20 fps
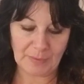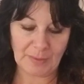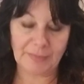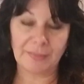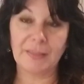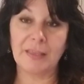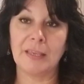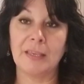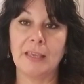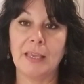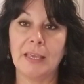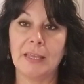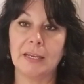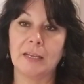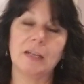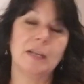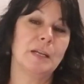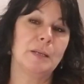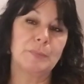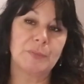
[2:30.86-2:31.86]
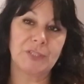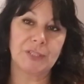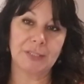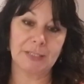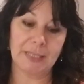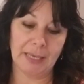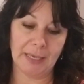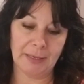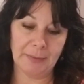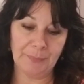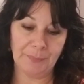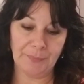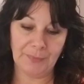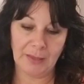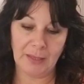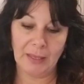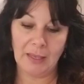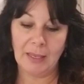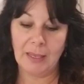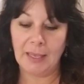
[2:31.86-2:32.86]
the Eight of Cups, okay?
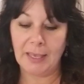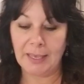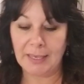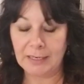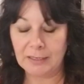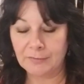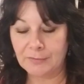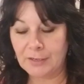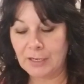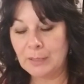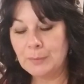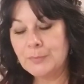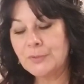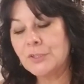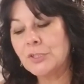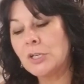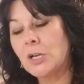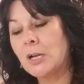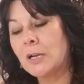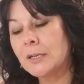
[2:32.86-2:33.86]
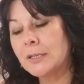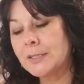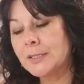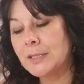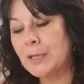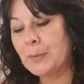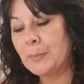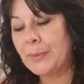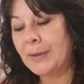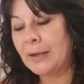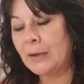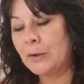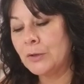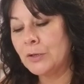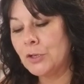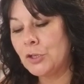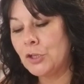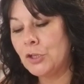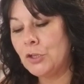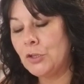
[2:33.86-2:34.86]
Eight of Cups talks about
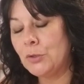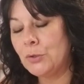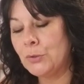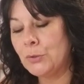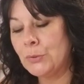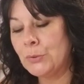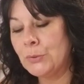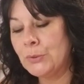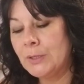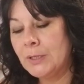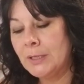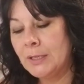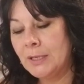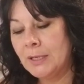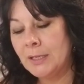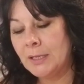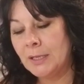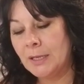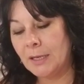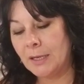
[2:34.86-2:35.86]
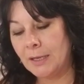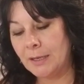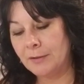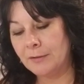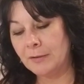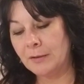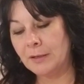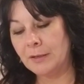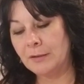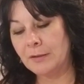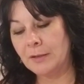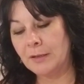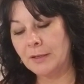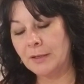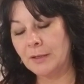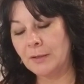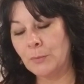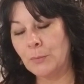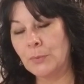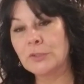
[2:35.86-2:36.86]
you
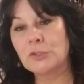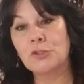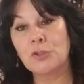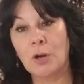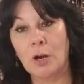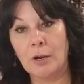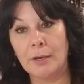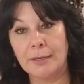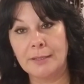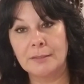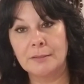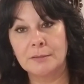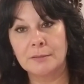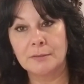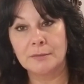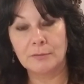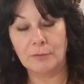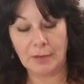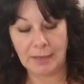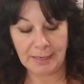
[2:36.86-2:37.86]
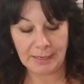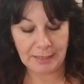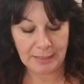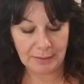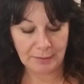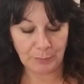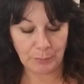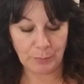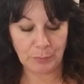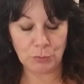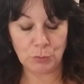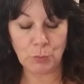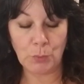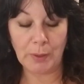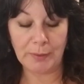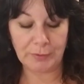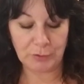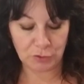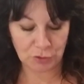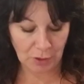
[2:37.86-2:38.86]
withdrawing, right?
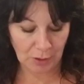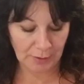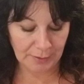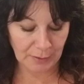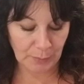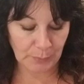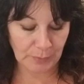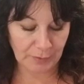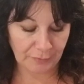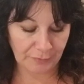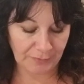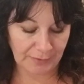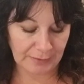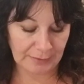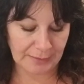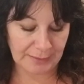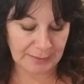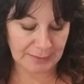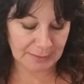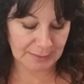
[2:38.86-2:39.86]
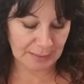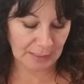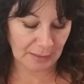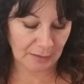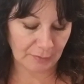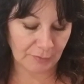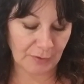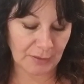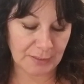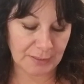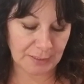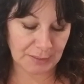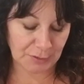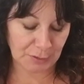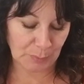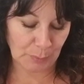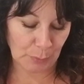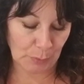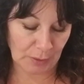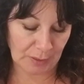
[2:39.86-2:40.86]
Withdrawing with feelings of
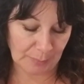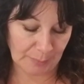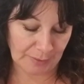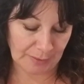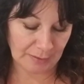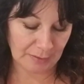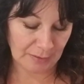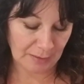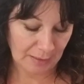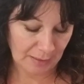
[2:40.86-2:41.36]
disappointment.